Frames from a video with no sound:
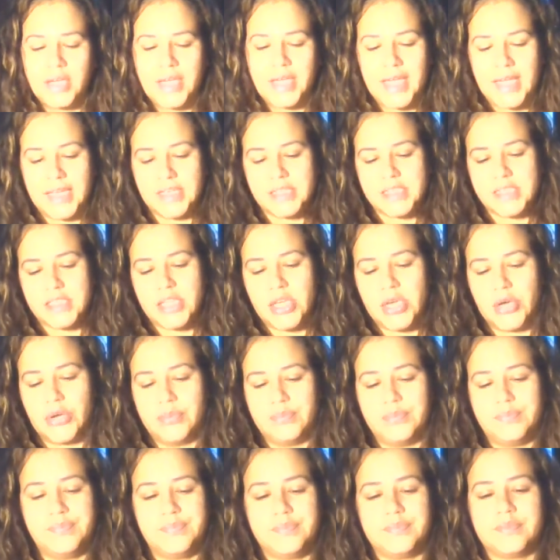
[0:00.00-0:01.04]
Okay,
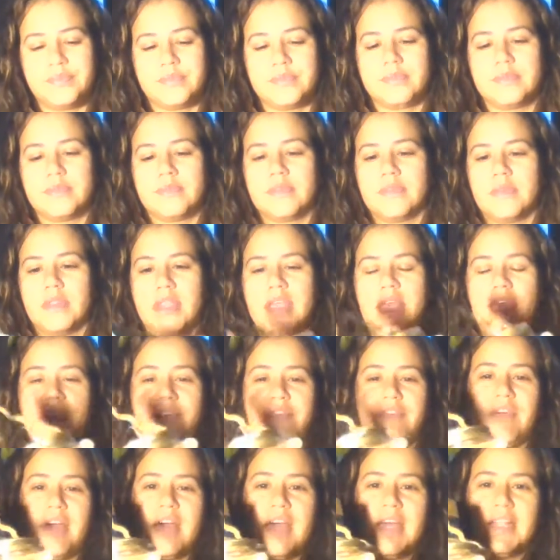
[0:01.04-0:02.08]
so
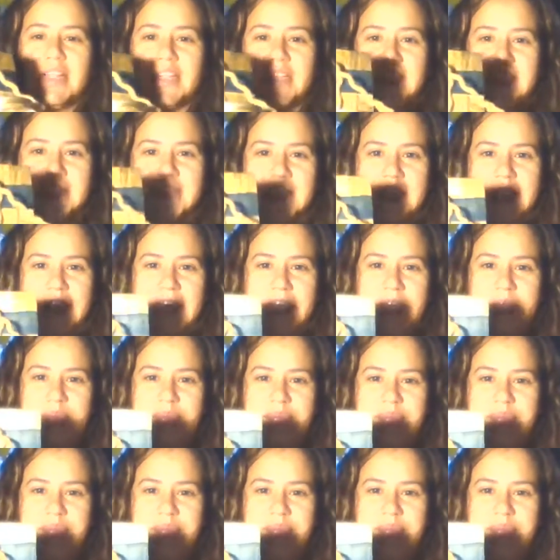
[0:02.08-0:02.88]
finally did it.